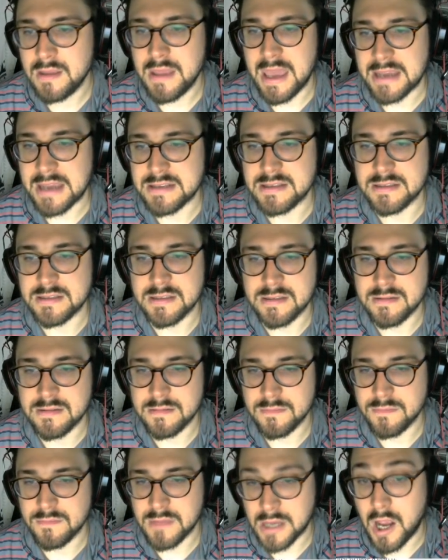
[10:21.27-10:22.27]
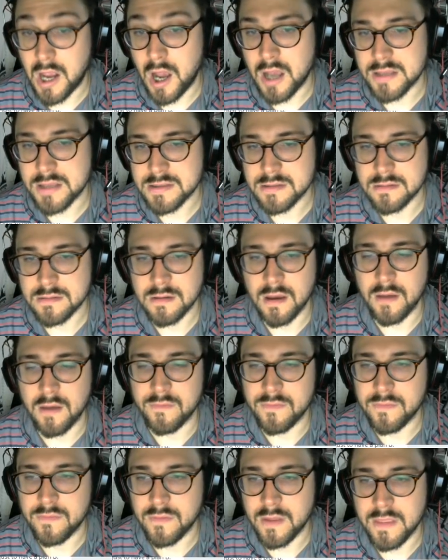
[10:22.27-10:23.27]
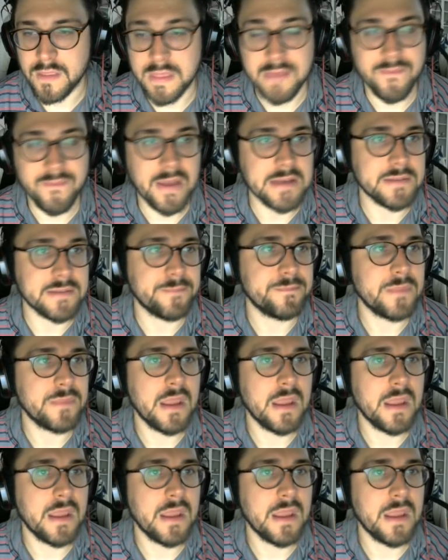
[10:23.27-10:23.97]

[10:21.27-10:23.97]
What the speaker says: X is the cost of the event.